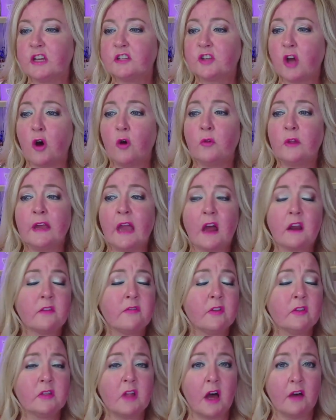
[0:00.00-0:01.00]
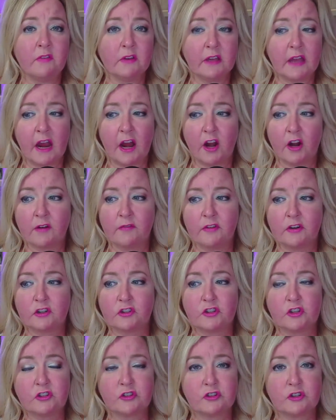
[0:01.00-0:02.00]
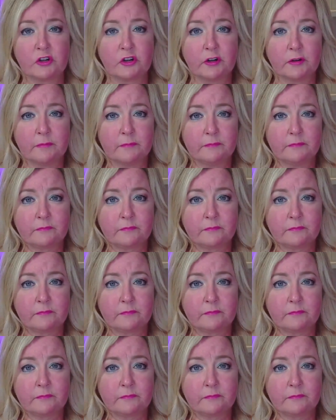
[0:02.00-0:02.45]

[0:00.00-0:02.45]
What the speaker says: it's only out of the love and care of their sister.